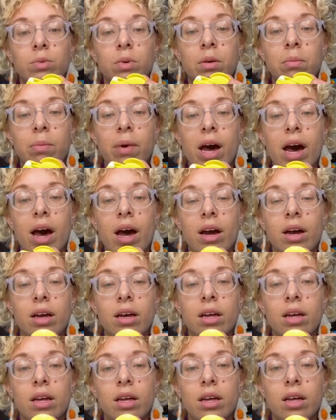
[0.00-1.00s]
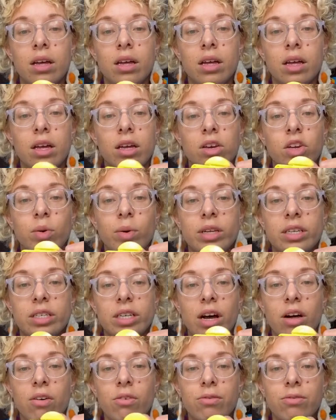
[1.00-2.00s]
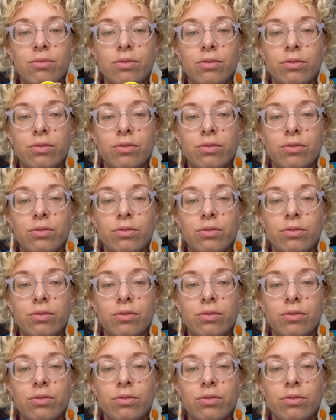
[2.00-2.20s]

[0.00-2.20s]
one back into itself,